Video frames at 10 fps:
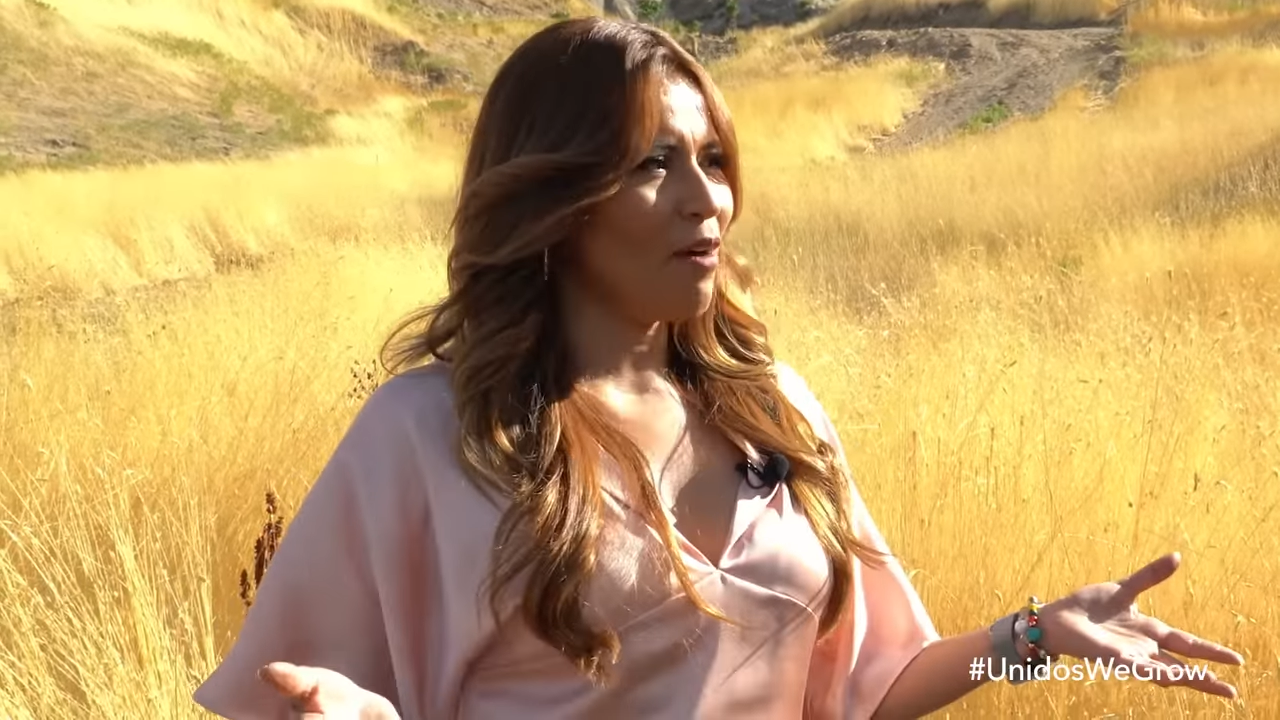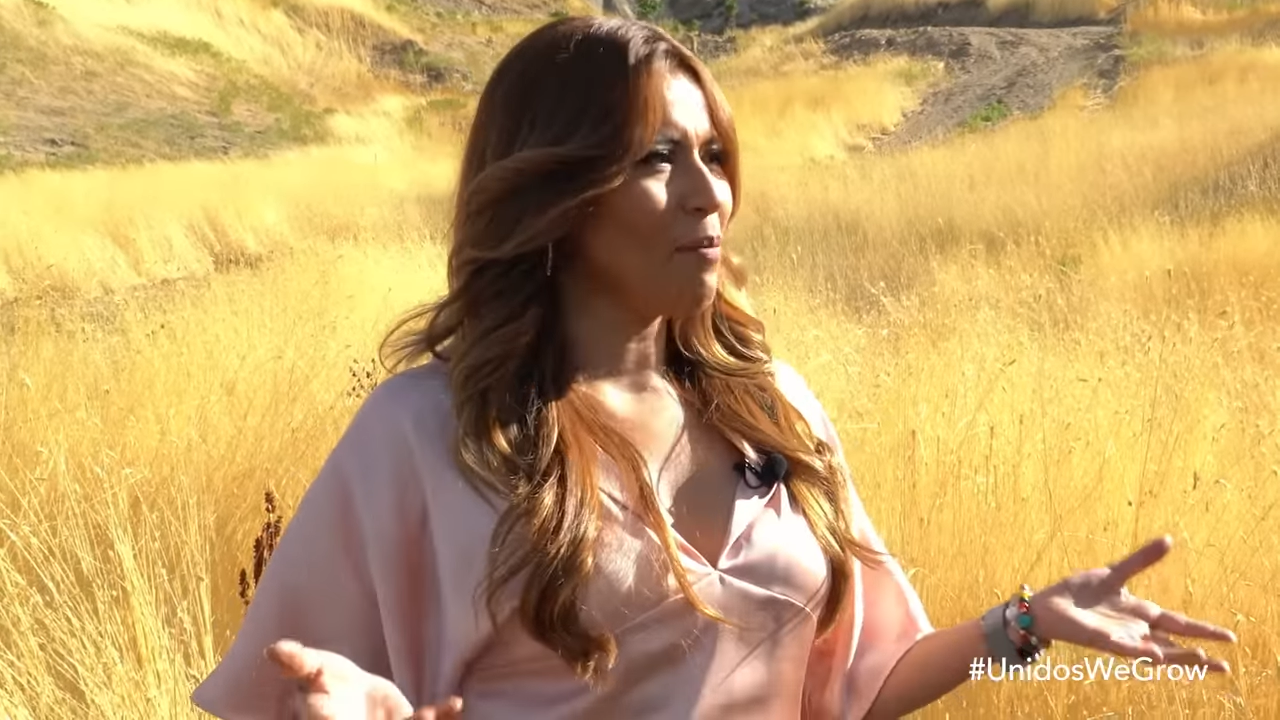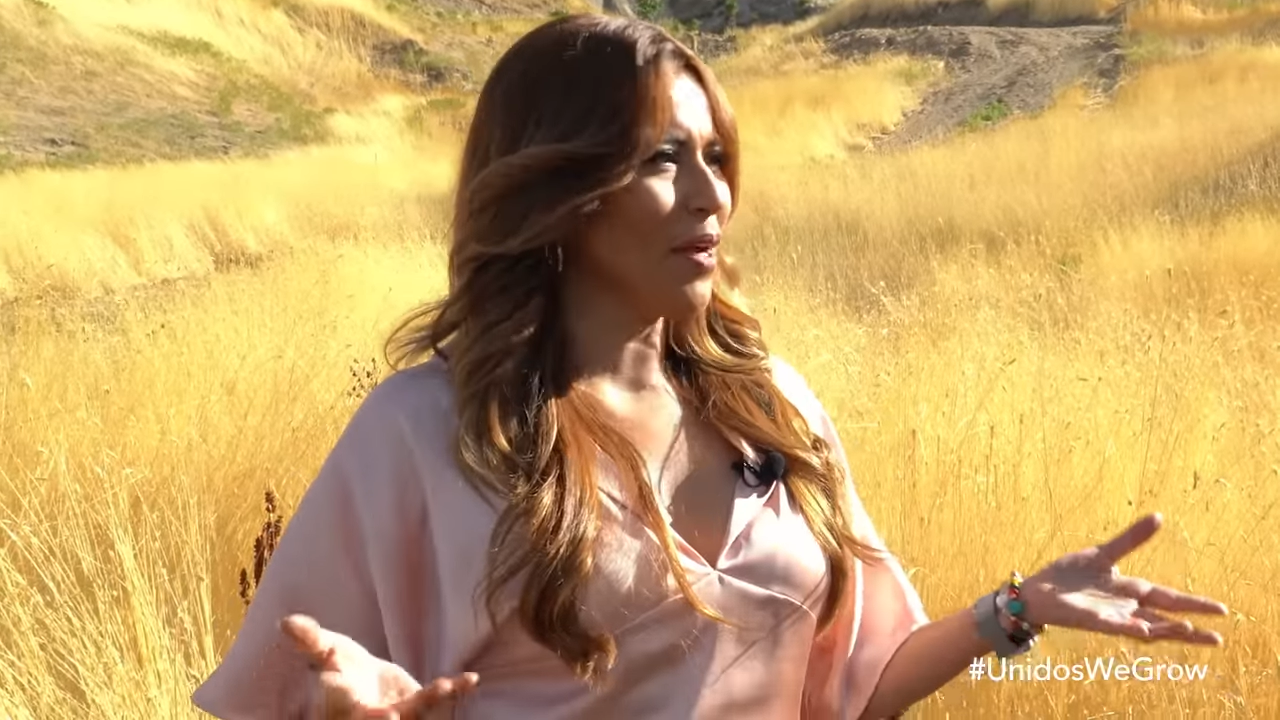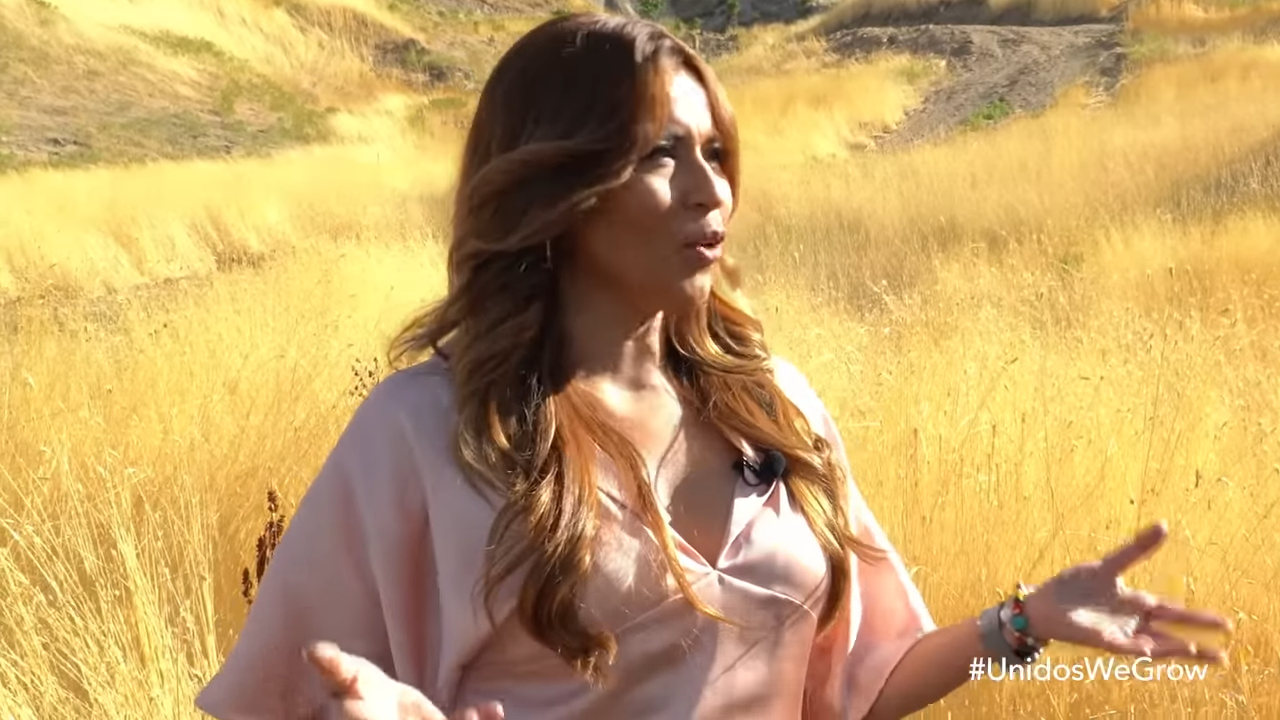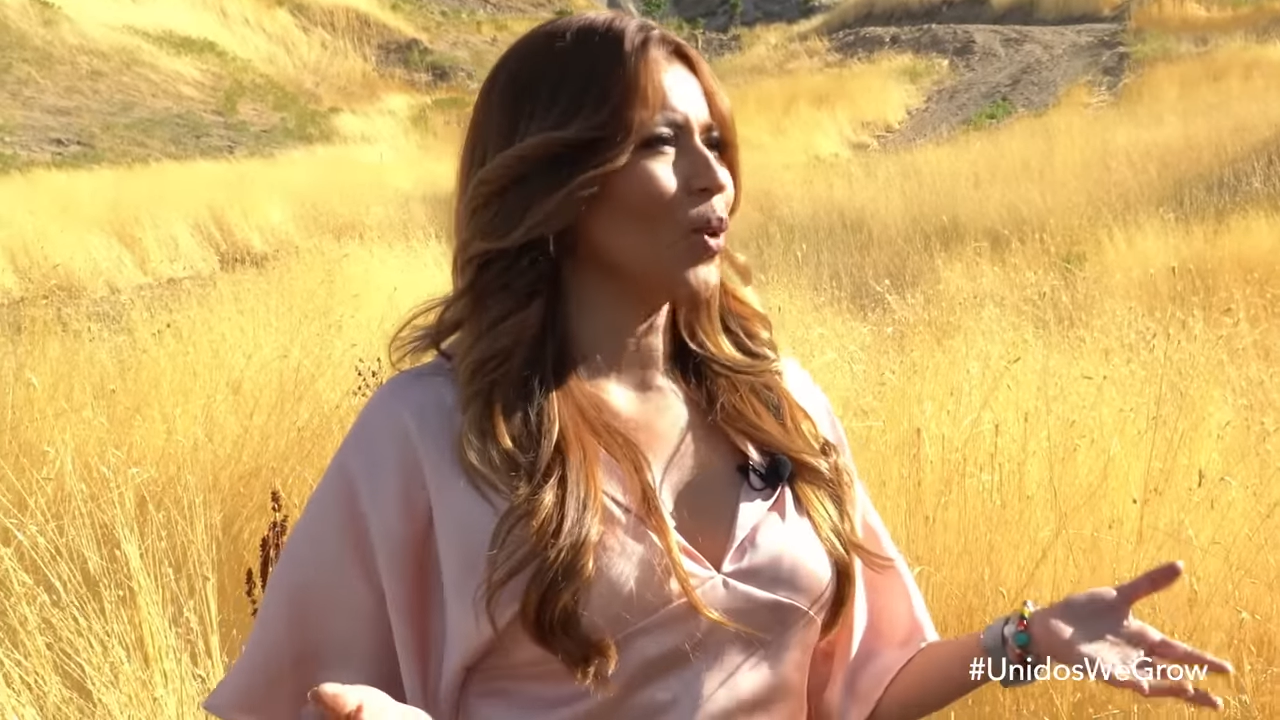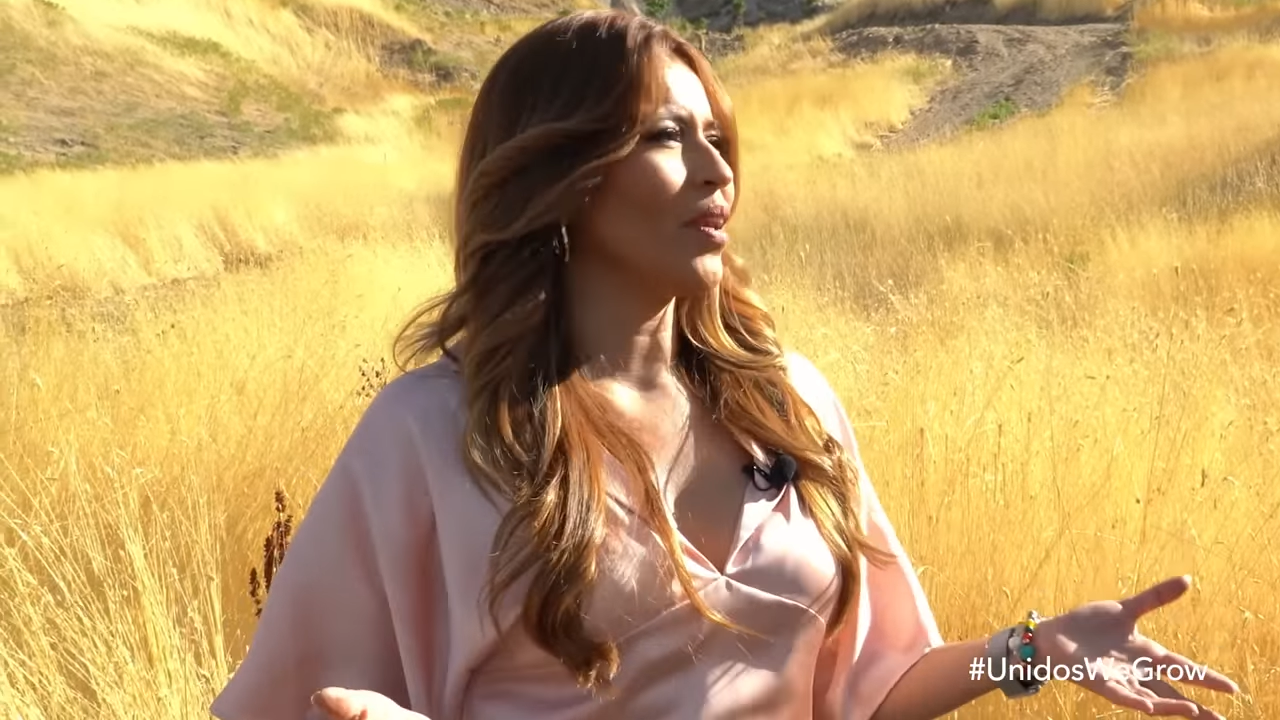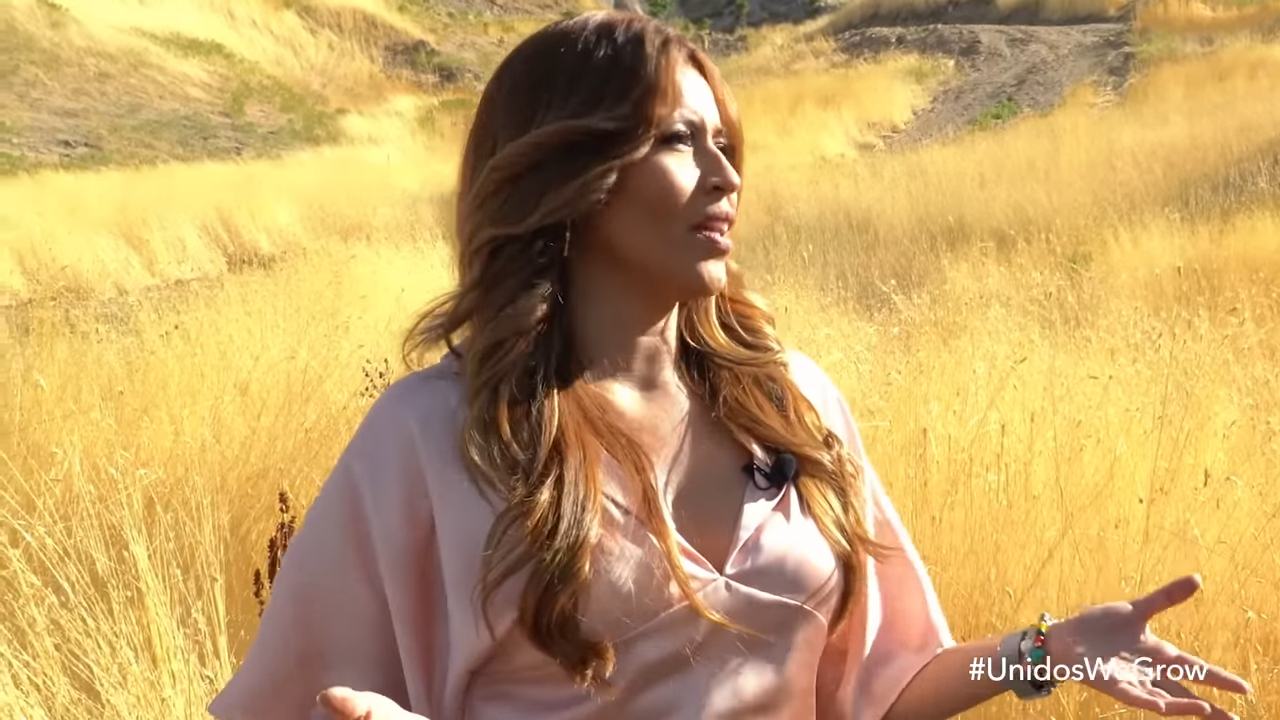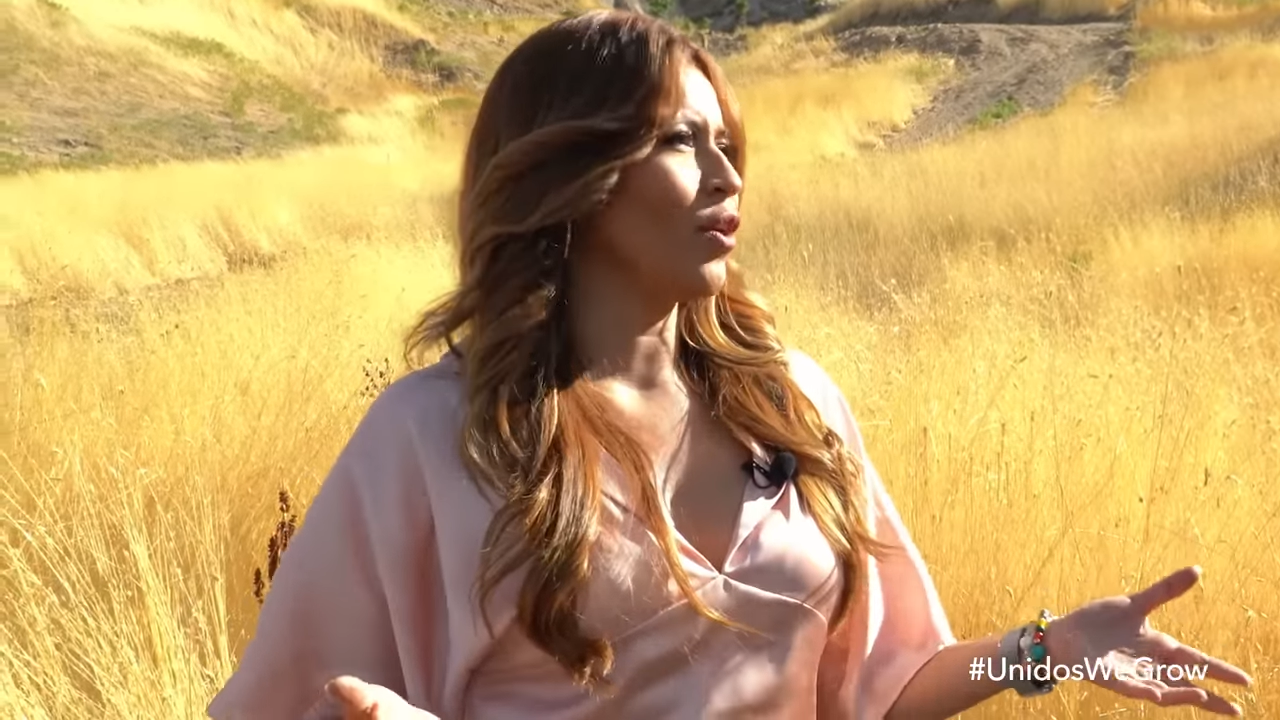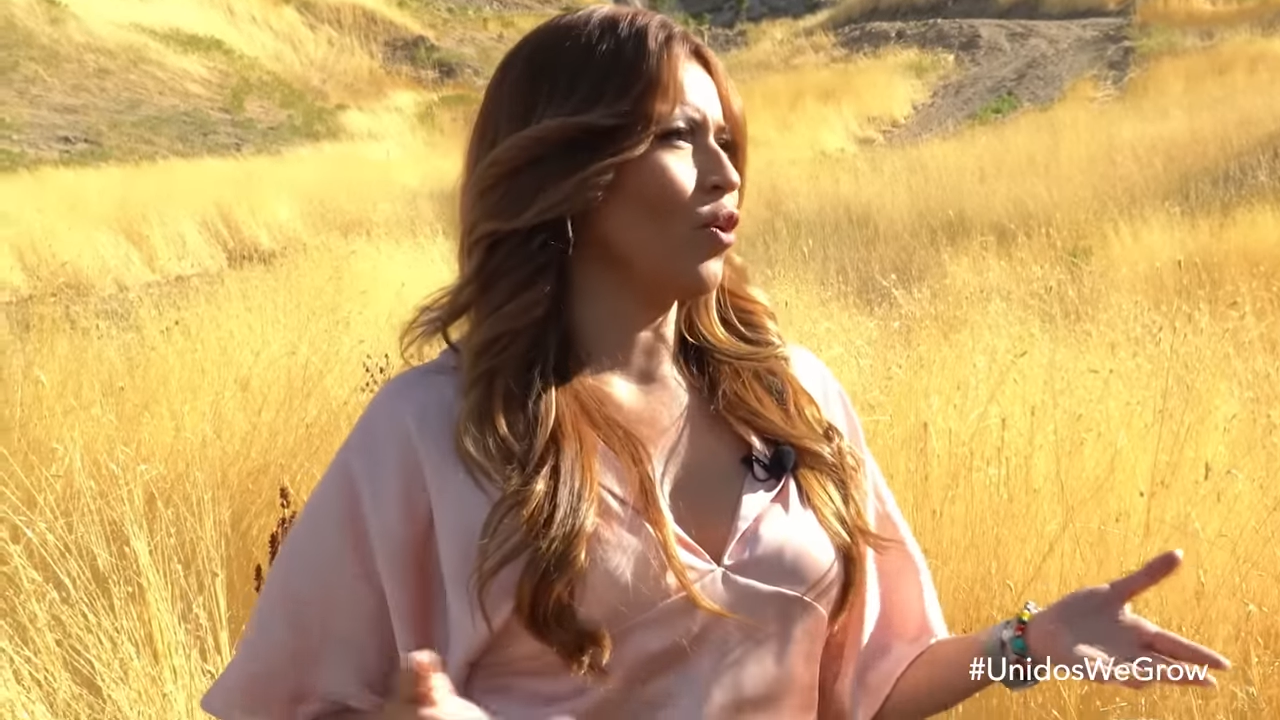a minority,